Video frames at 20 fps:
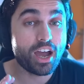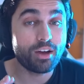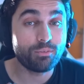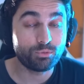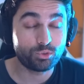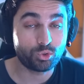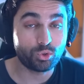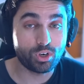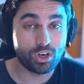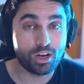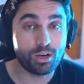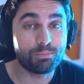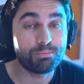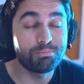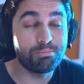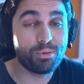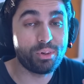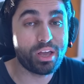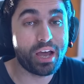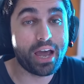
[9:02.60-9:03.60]
have
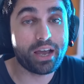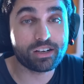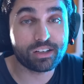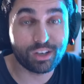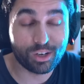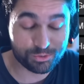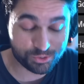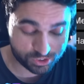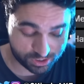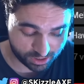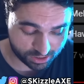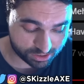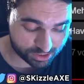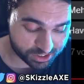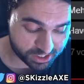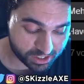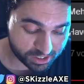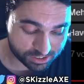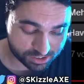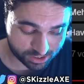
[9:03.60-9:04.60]
dropped Black Ops 6
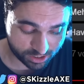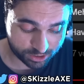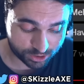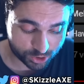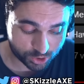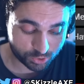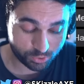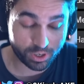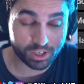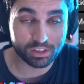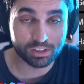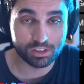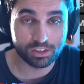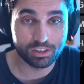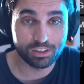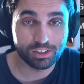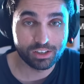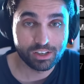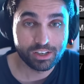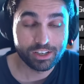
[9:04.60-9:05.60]
teaser
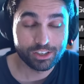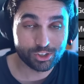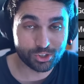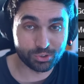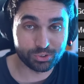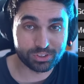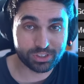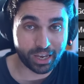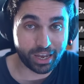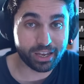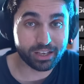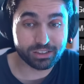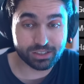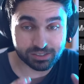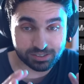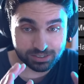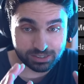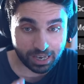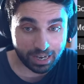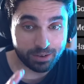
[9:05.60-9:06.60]
trailer today,
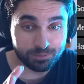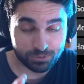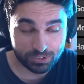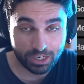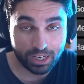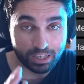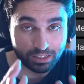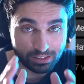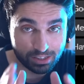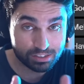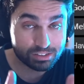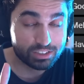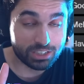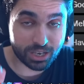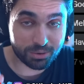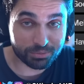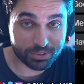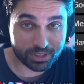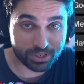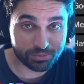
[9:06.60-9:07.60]
the same day this
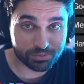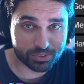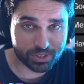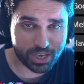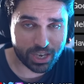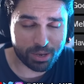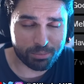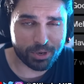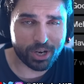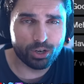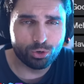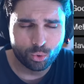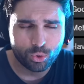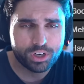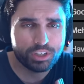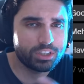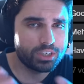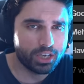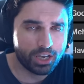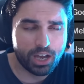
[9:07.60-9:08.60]
game come, came out or
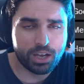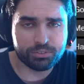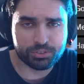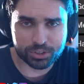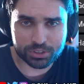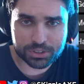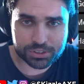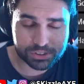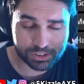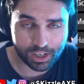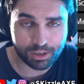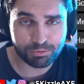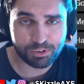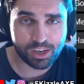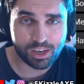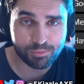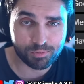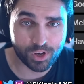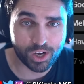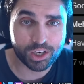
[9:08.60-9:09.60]
a day after this game
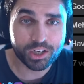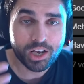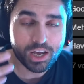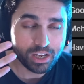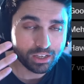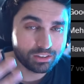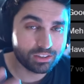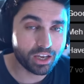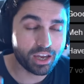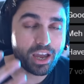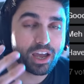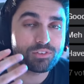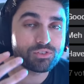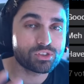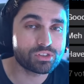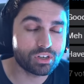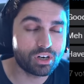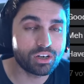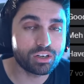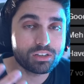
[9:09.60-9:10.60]
came out, they have
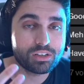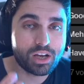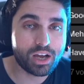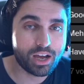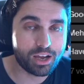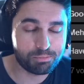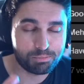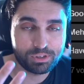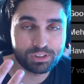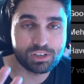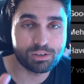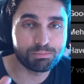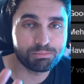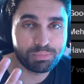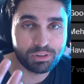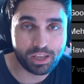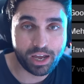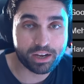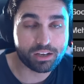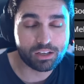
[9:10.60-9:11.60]
started hyping up
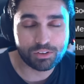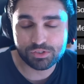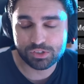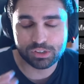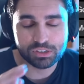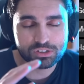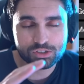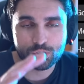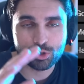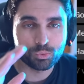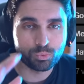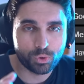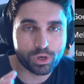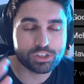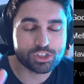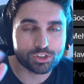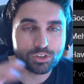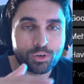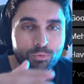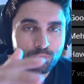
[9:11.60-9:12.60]
Black Ops 6 to
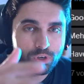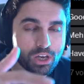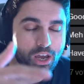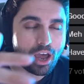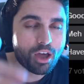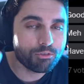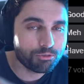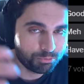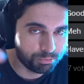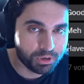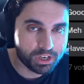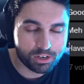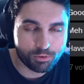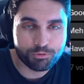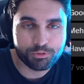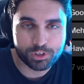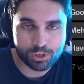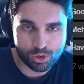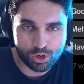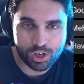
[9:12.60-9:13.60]
which uh, we have made a
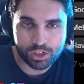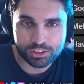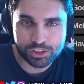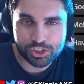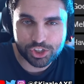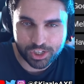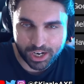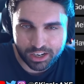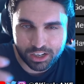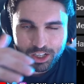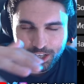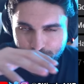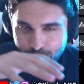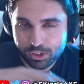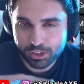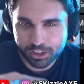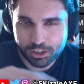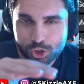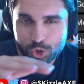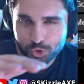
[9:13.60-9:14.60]
video on the channel. I will
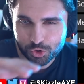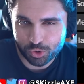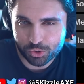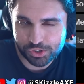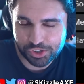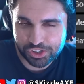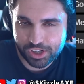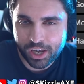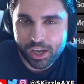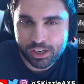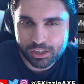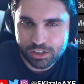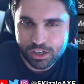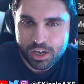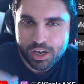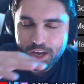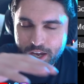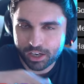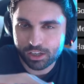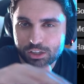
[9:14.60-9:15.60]
link you towards the end
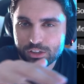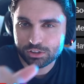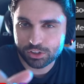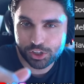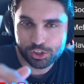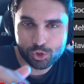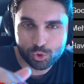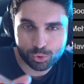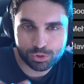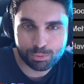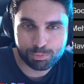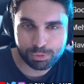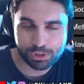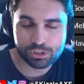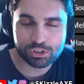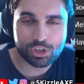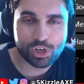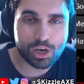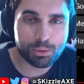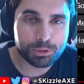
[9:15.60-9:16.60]
and I'll link you in the
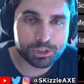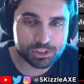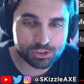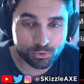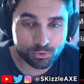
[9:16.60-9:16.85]
pinned comment